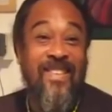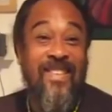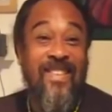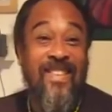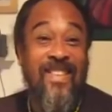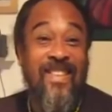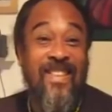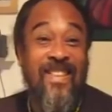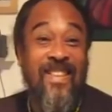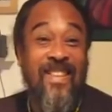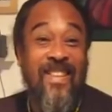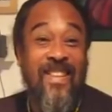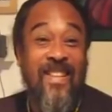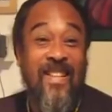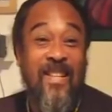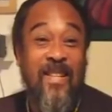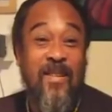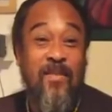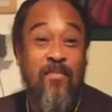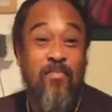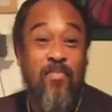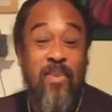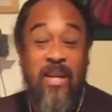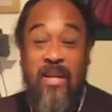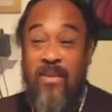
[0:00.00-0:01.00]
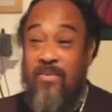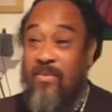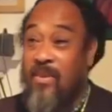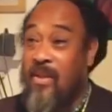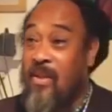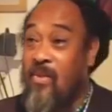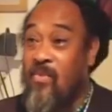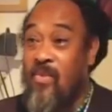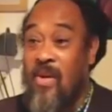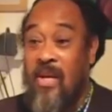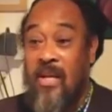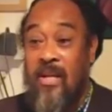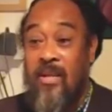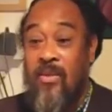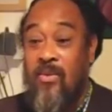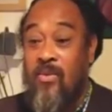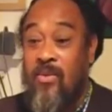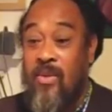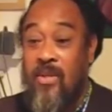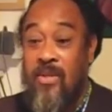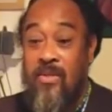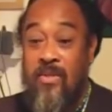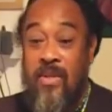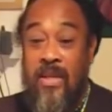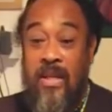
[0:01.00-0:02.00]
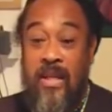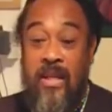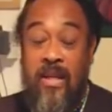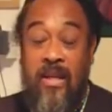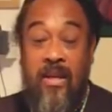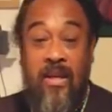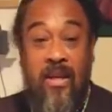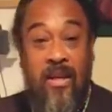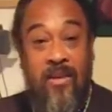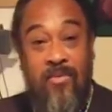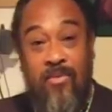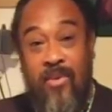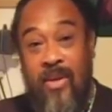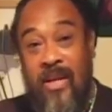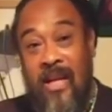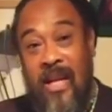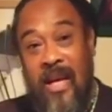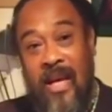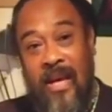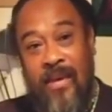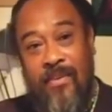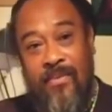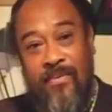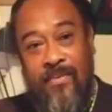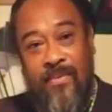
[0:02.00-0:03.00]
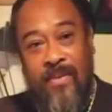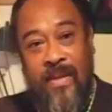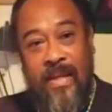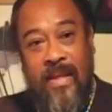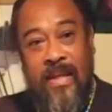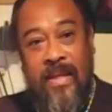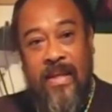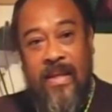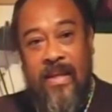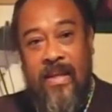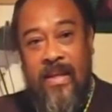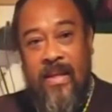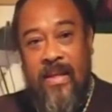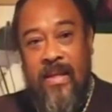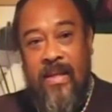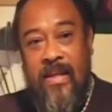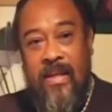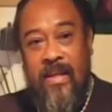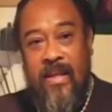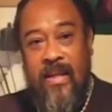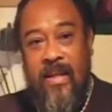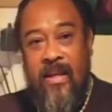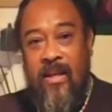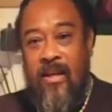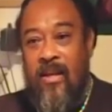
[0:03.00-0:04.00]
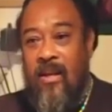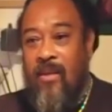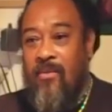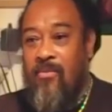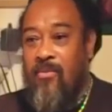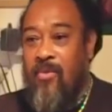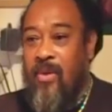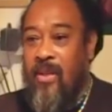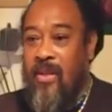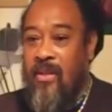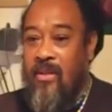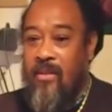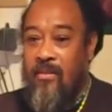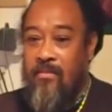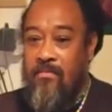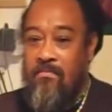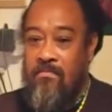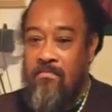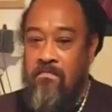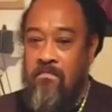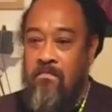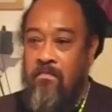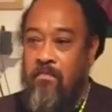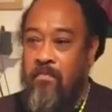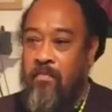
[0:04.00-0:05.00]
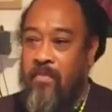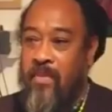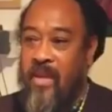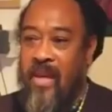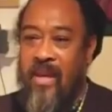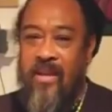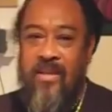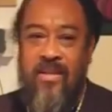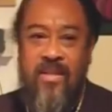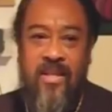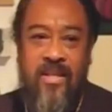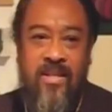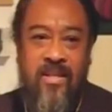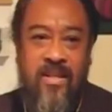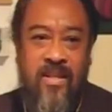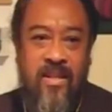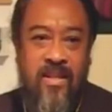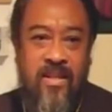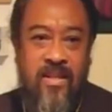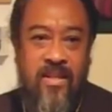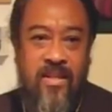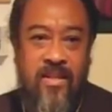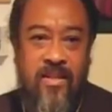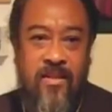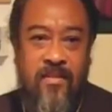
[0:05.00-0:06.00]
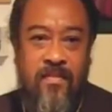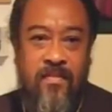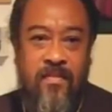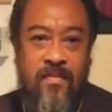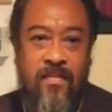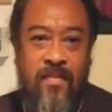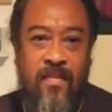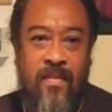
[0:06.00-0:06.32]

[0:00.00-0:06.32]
You see. But for the one who is really in love with life, in love with existence,